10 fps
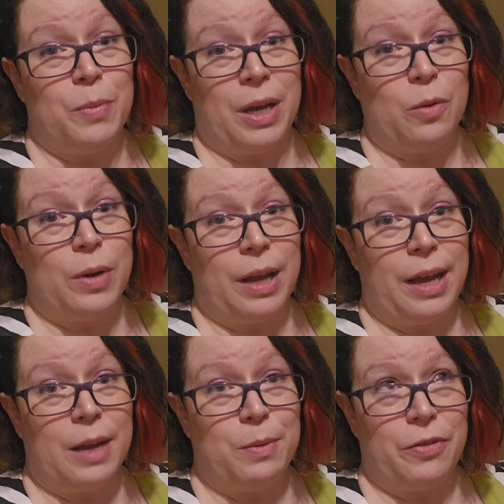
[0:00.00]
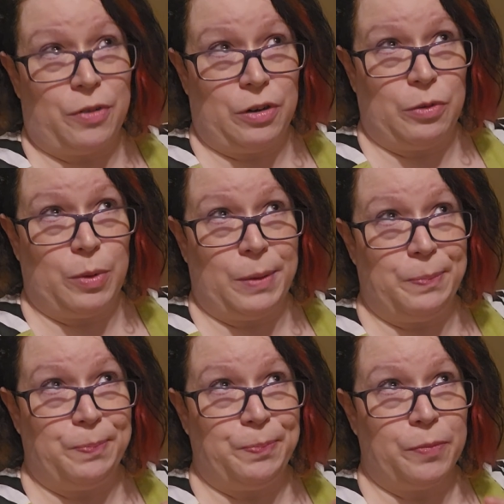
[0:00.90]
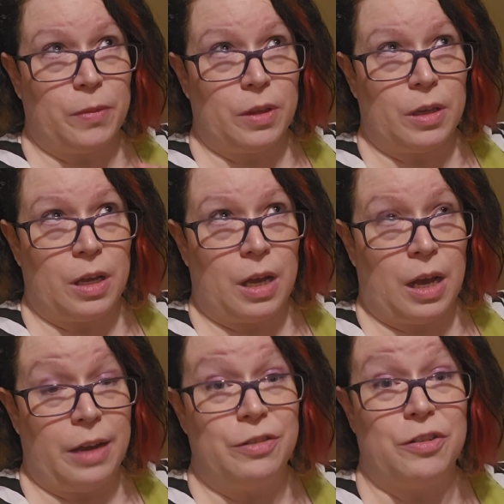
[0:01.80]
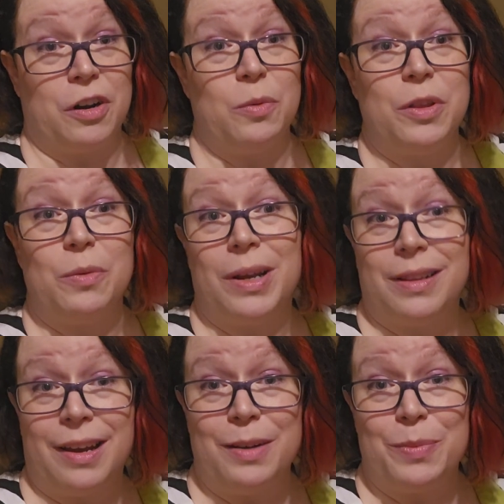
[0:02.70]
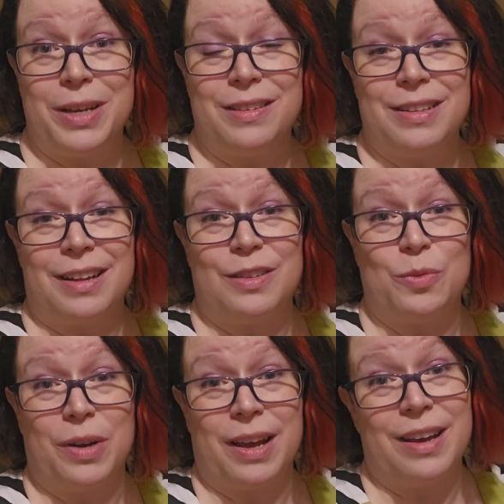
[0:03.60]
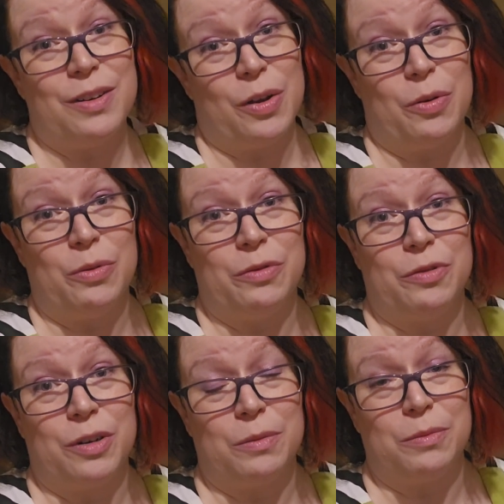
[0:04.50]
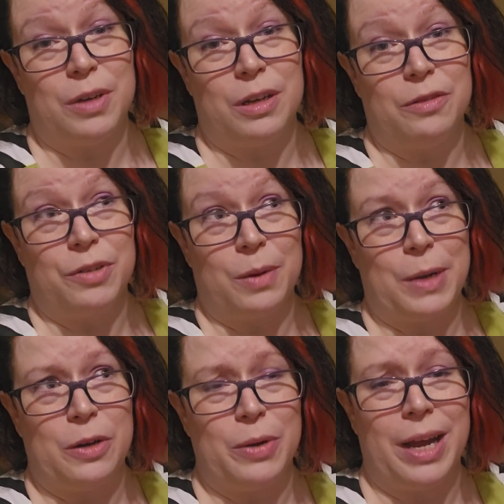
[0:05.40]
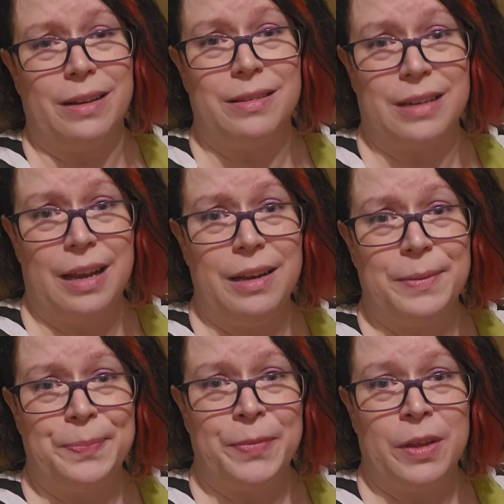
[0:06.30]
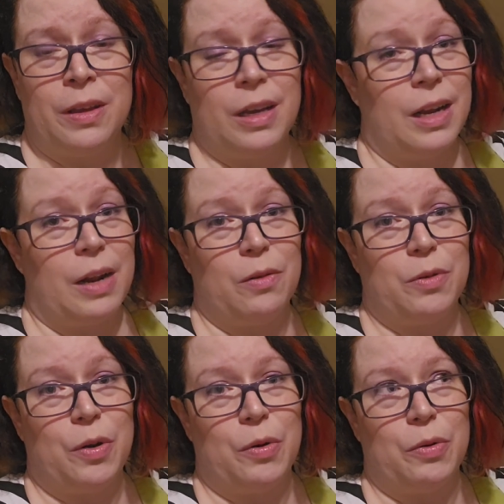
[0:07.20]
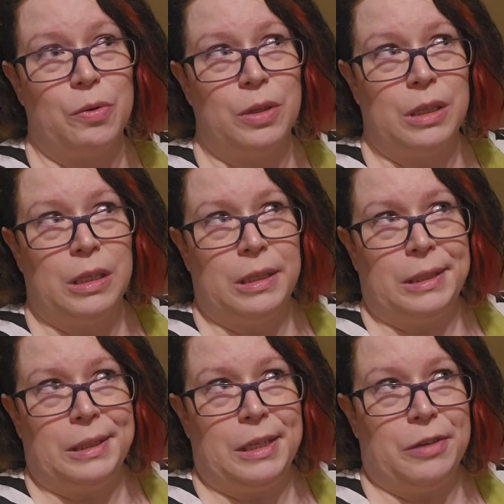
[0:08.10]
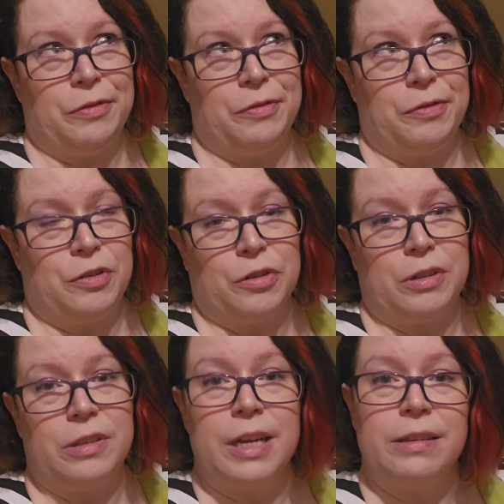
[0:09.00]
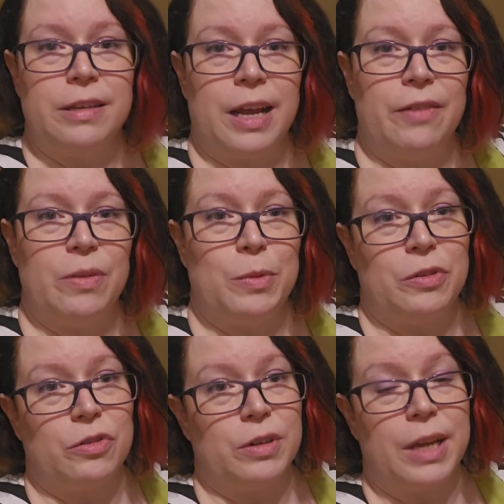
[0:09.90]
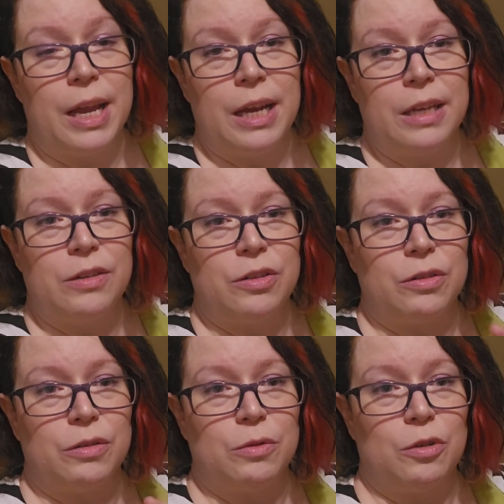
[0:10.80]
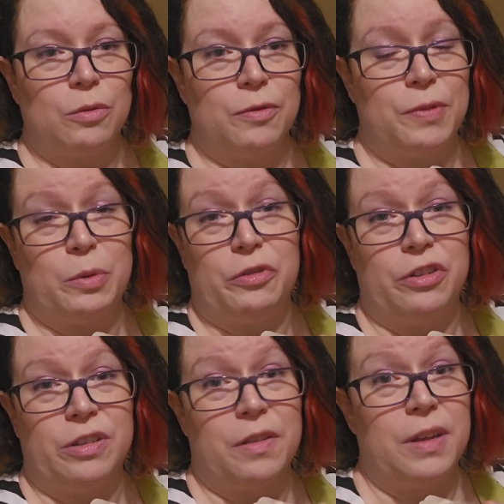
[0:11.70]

Back when I had my first one, I started with a red light because that's what I had known from a friend of mine who had a snake. And I don't know if certain snakes can have them and certain can't, or if it was just a